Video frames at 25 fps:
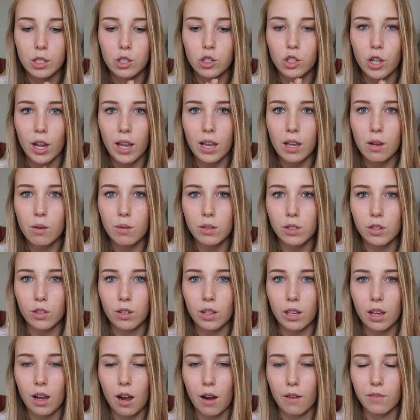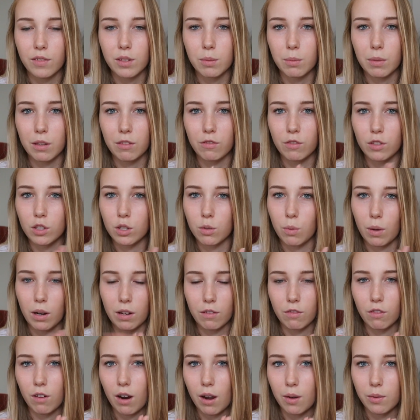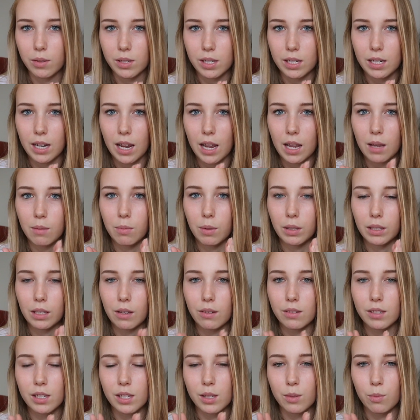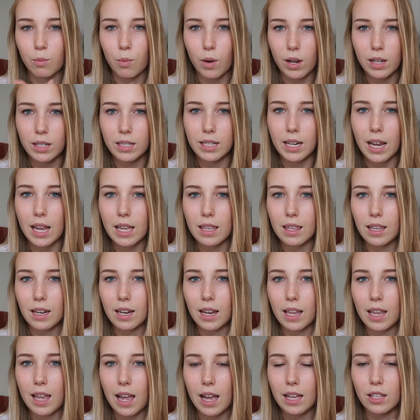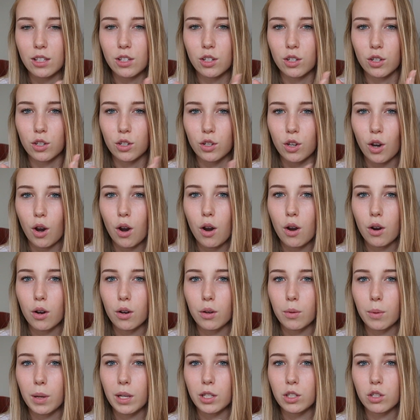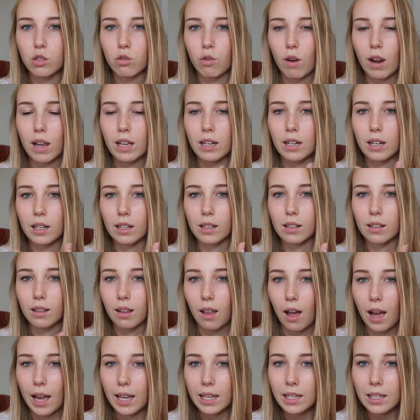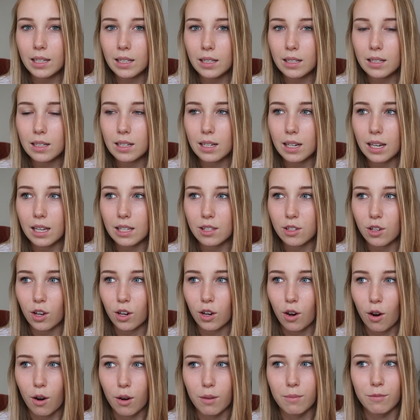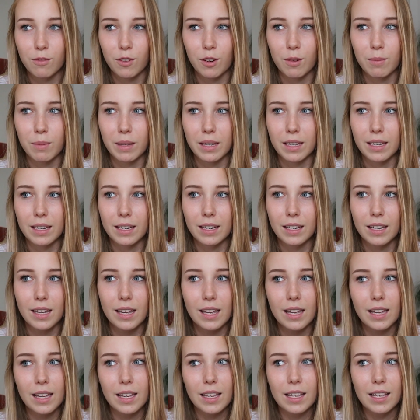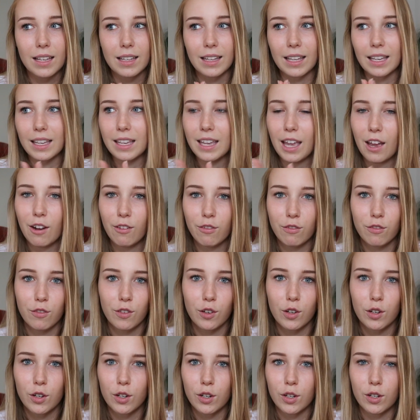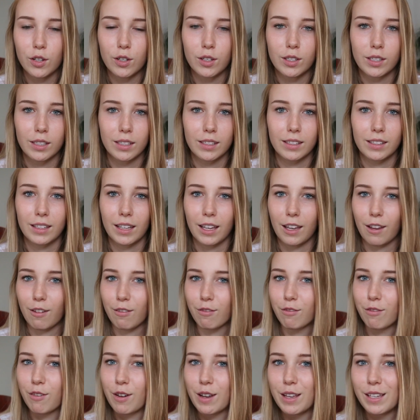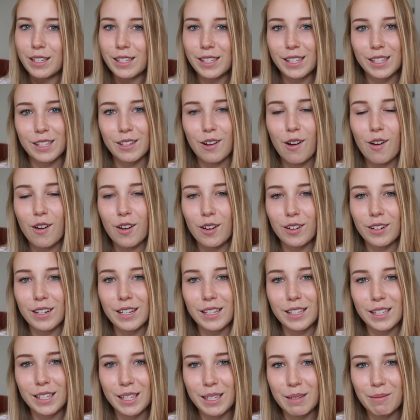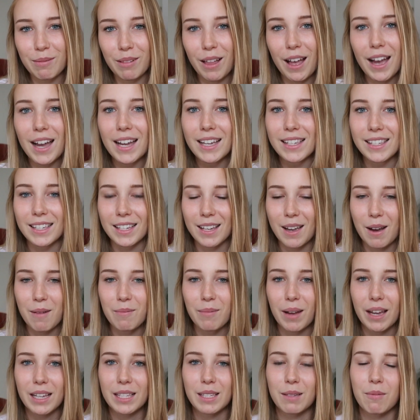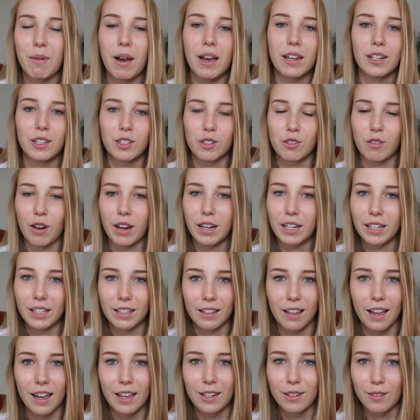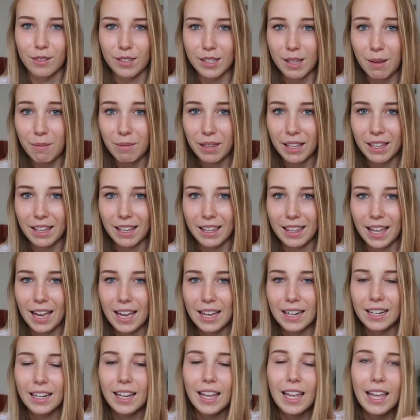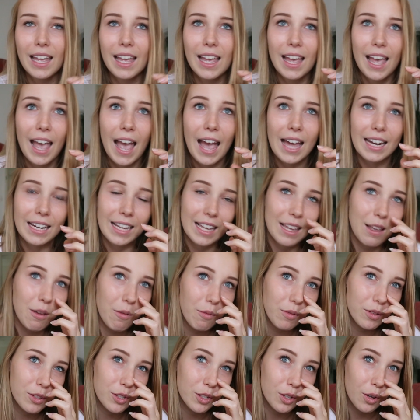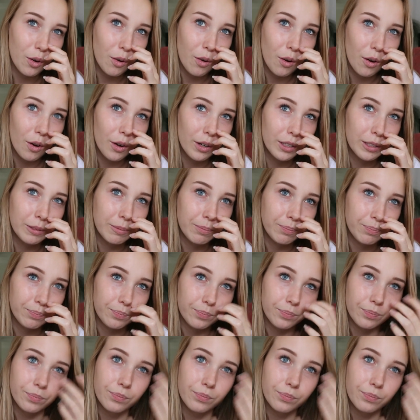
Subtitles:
Jake was looking after me for 24 hours a day, but there's this one day that he had to go and train a client. He had to go home for a bit, like get food, like restock on his supplies and come back to mine and train a client or something like that. And he was gone.